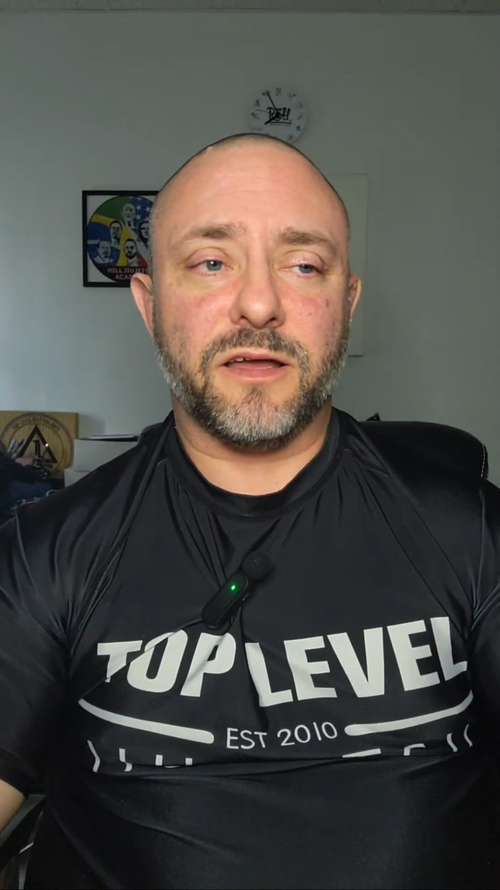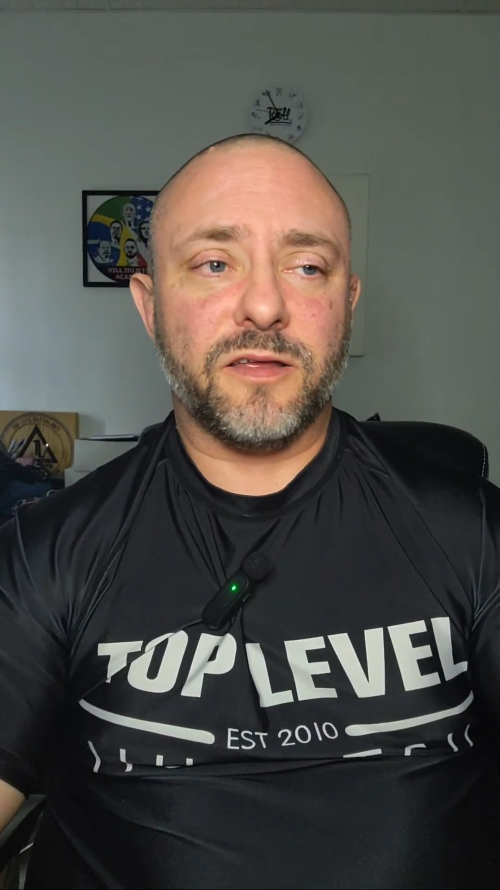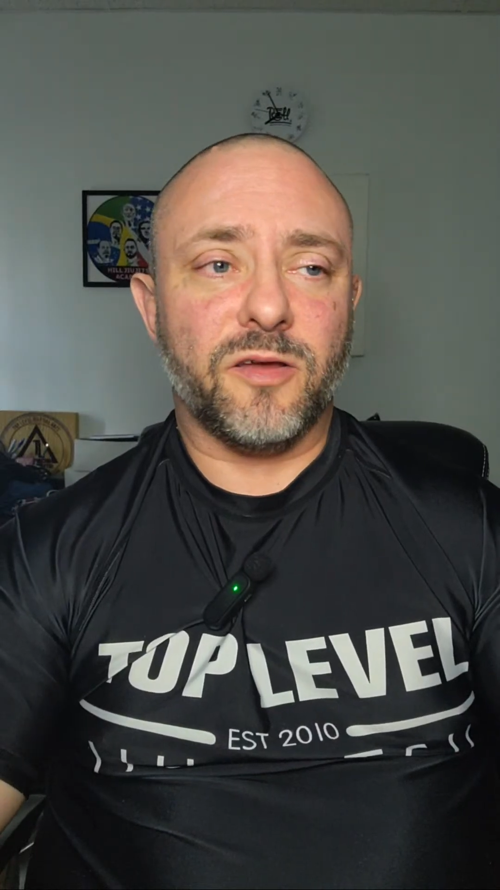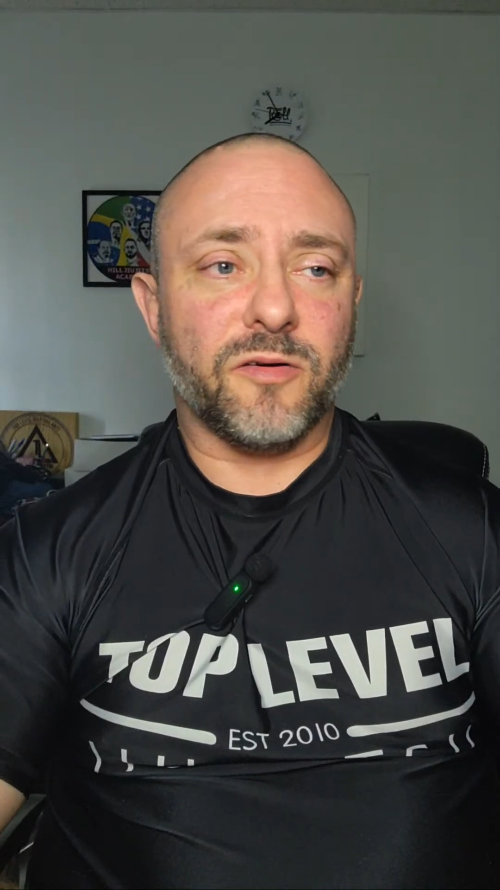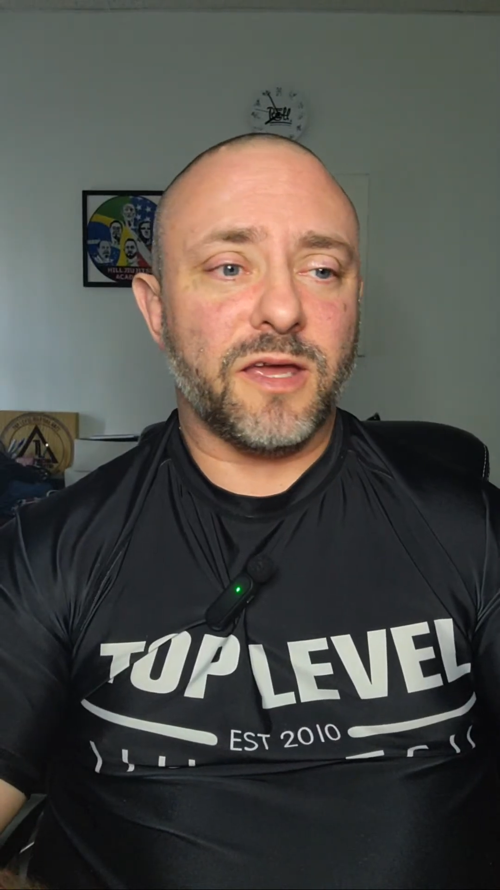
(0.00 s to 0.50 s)

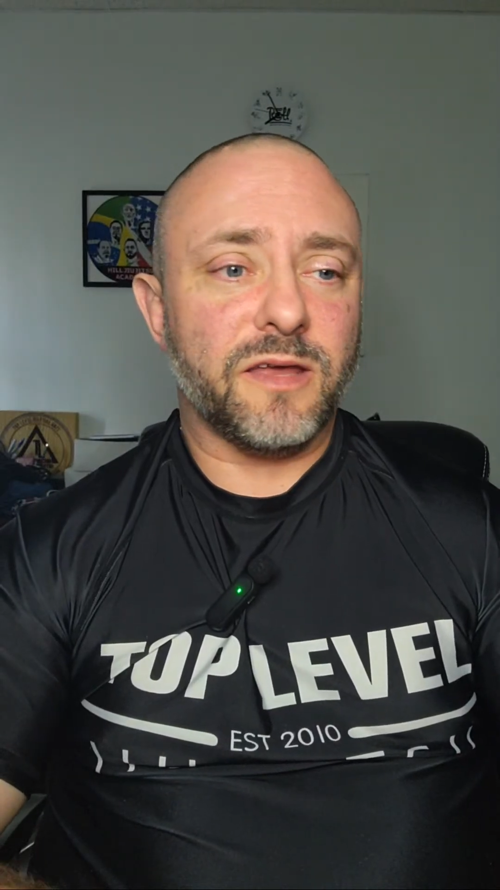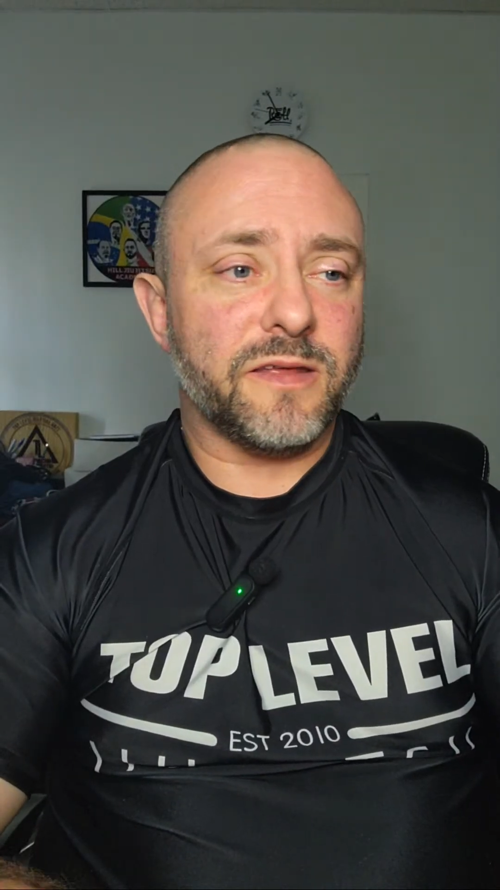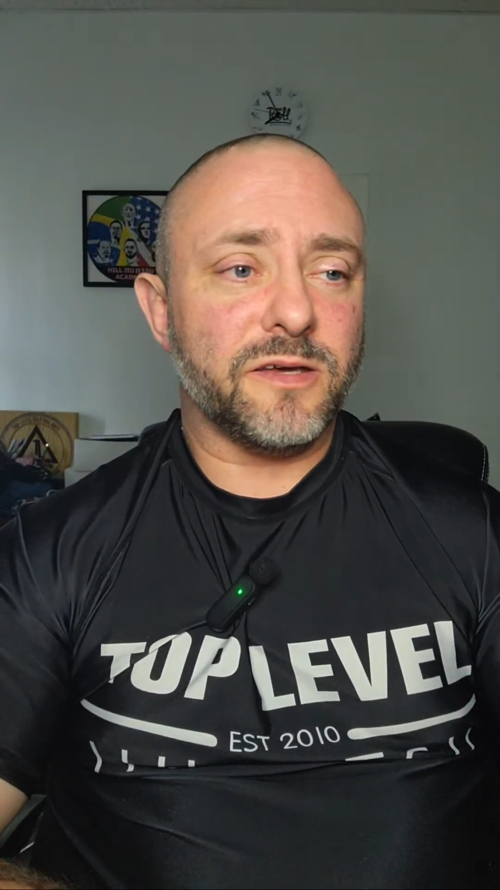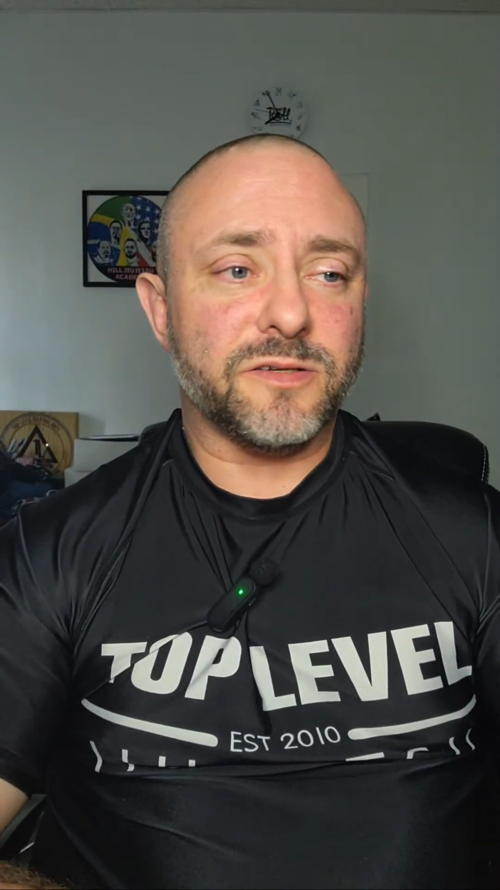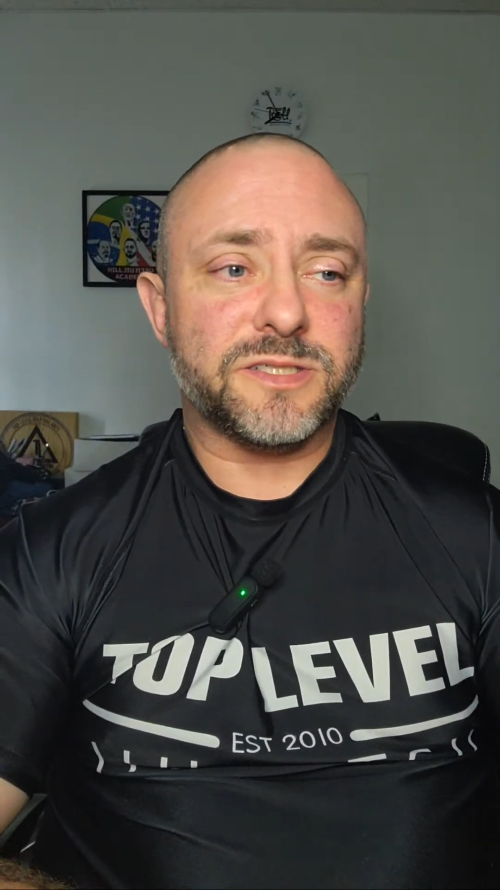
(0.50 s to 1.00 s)
you know, King of
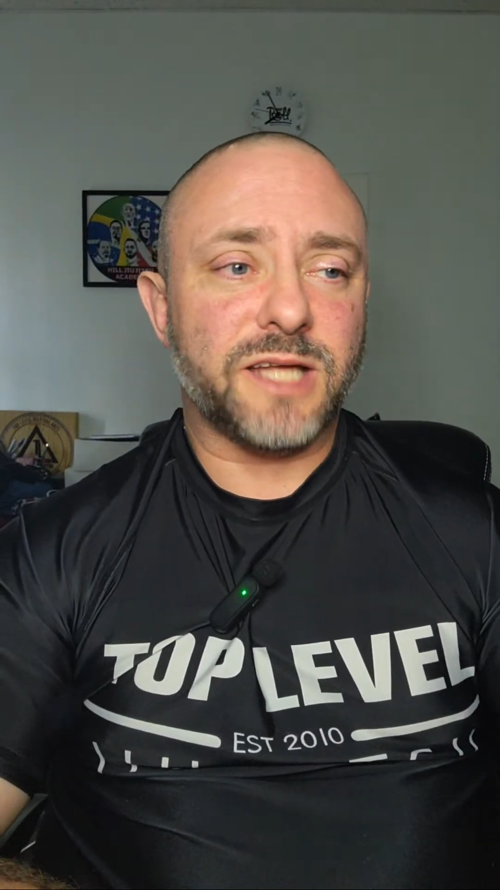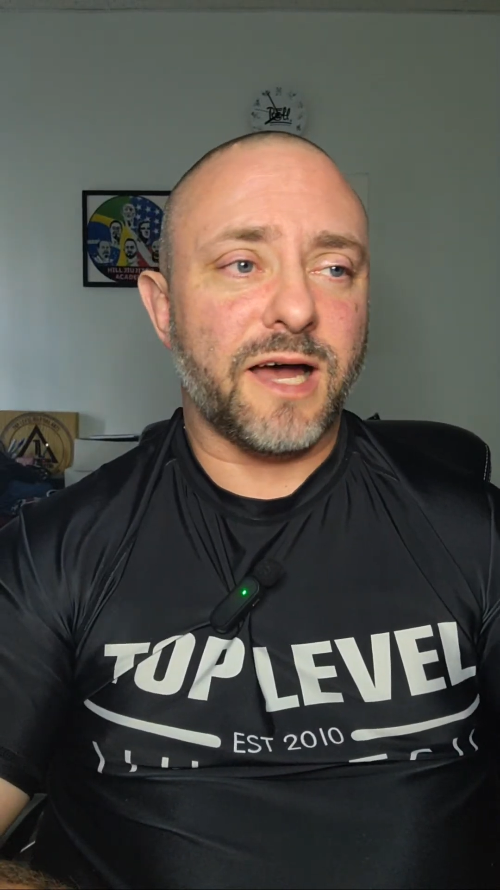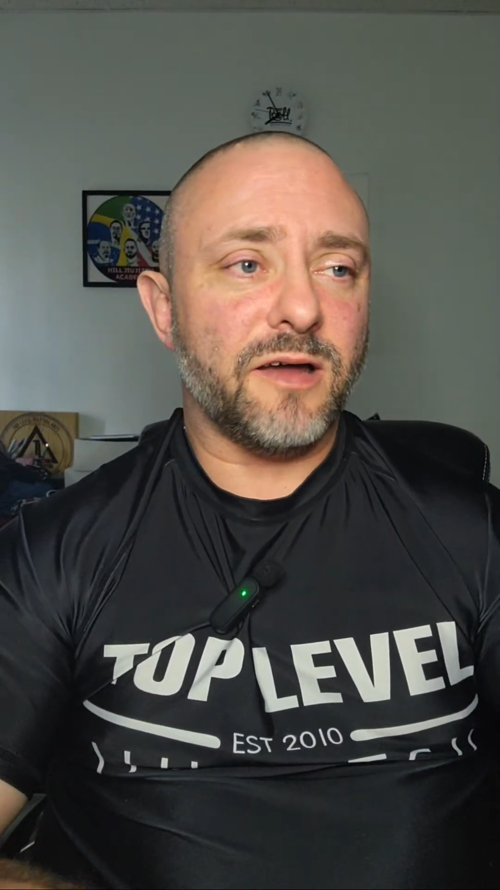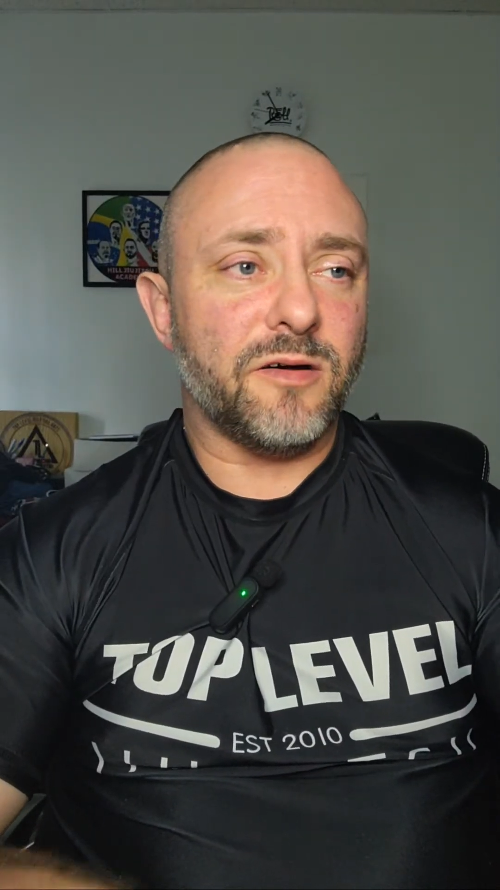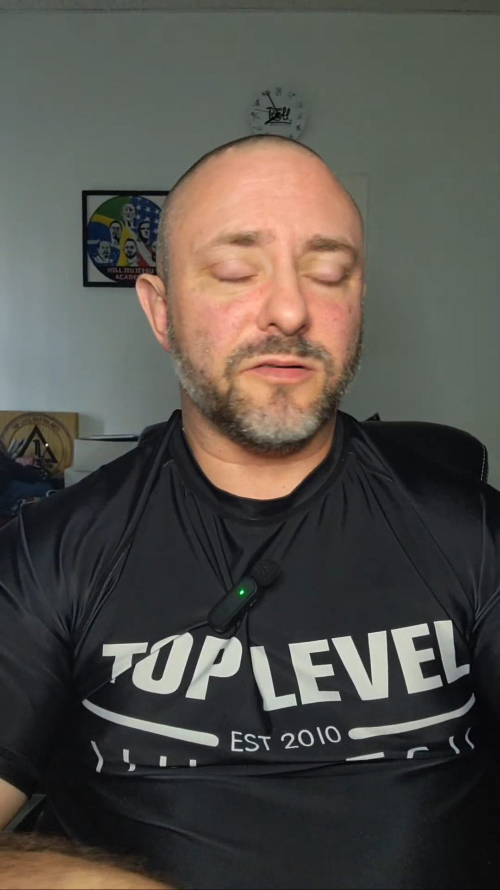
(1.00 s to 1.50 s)
the Hill
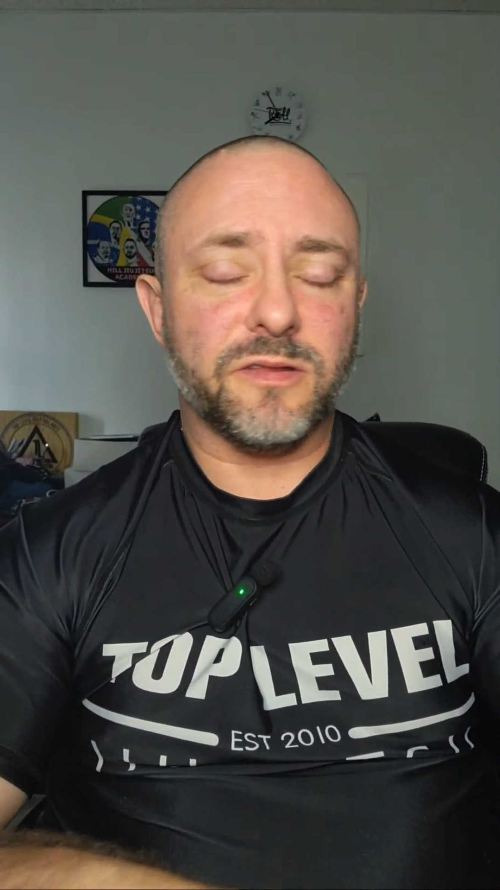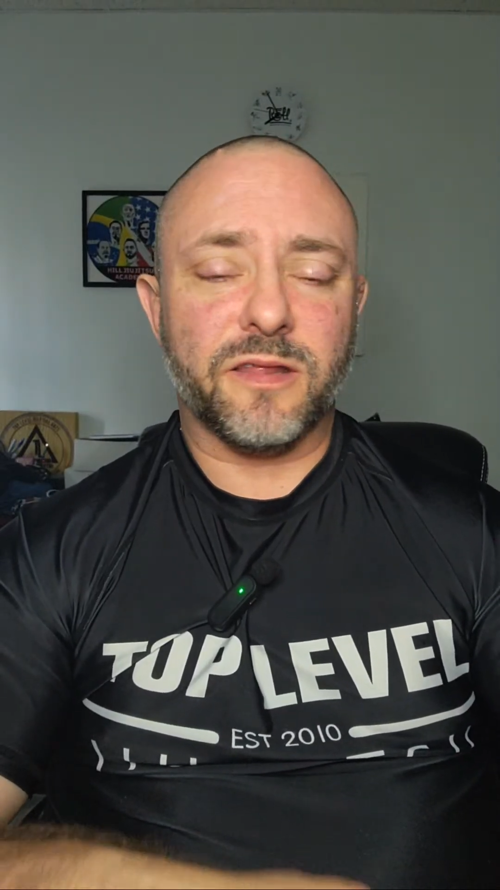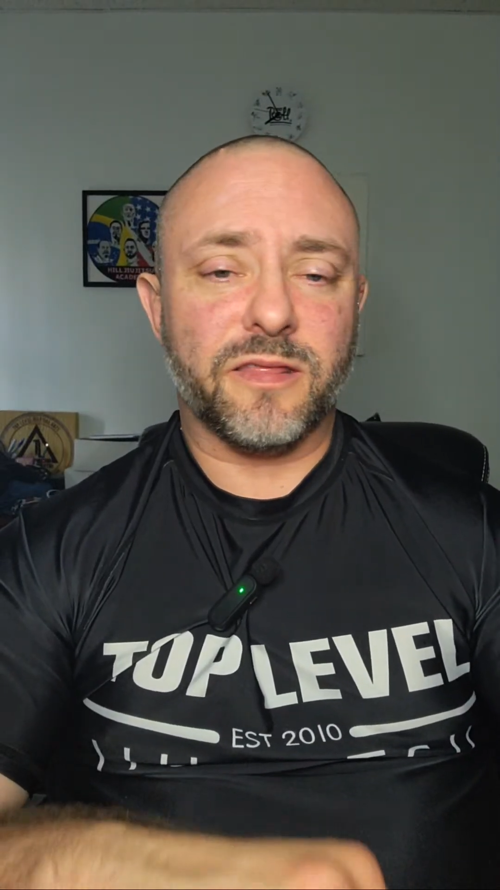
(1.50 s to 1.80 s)
style,